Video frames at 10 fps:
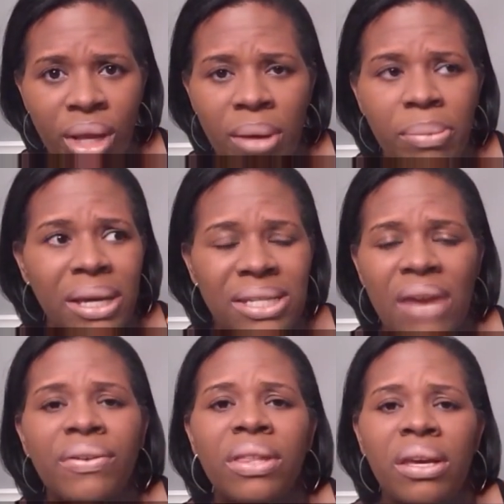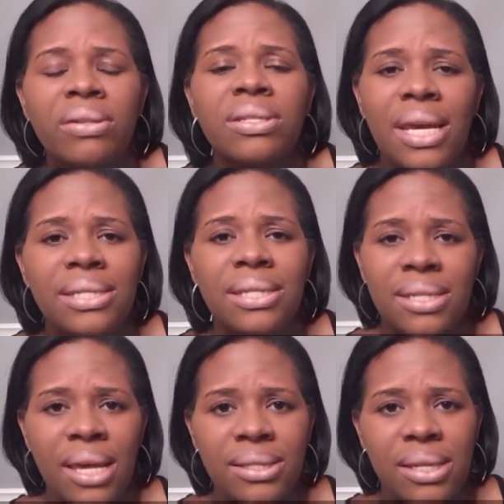because everything else tastes
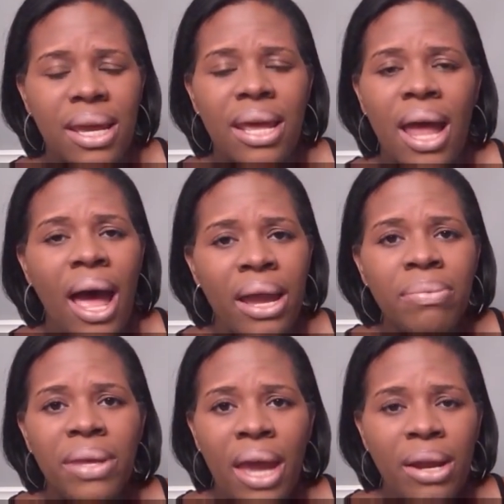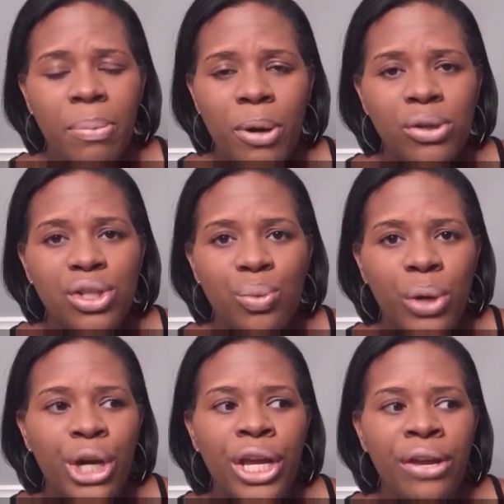disgusting. And I am the kind of person
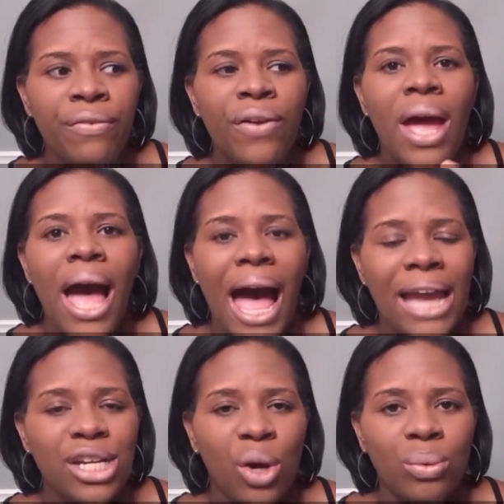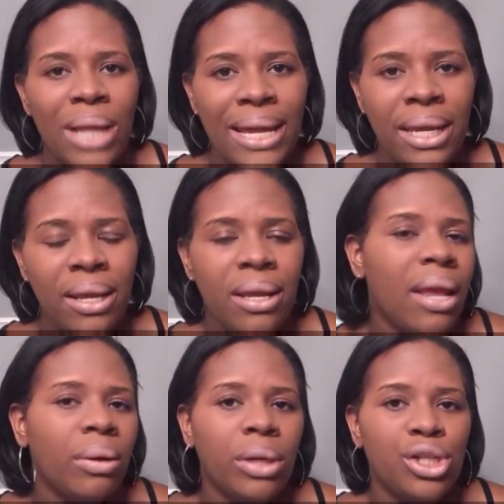where if I don't like it and I
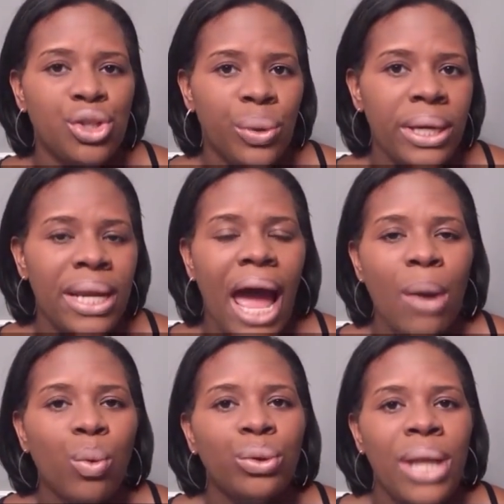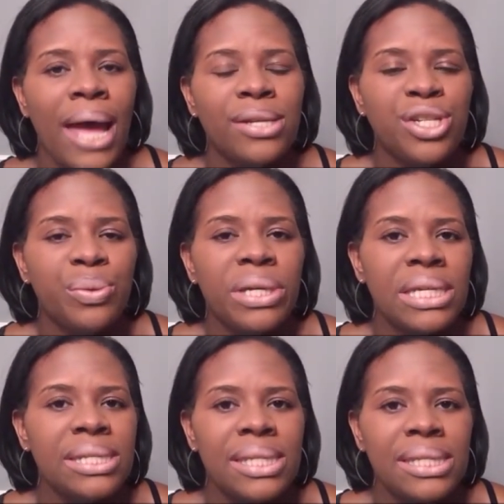don't enjoy it, I will not do it
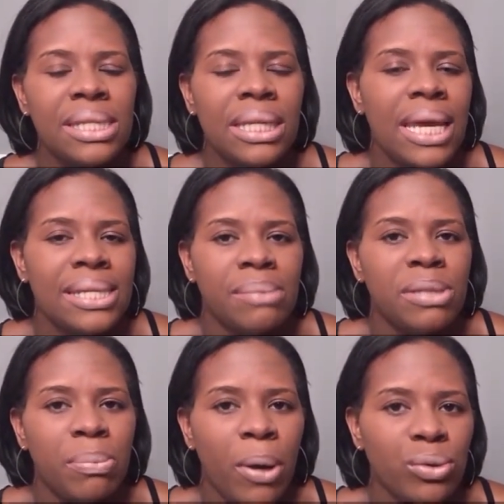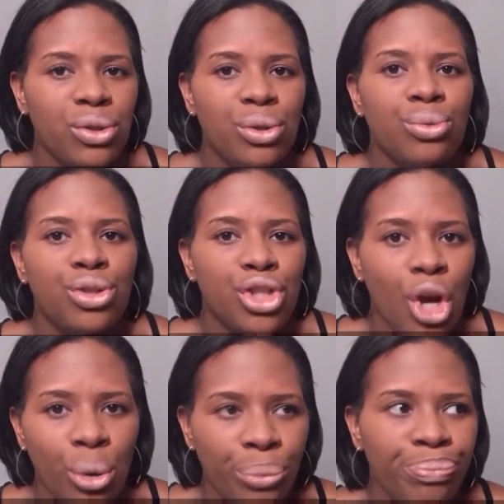consistently as I'm supposed to.
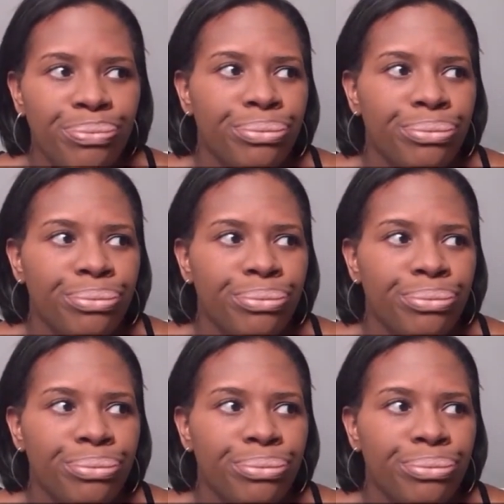So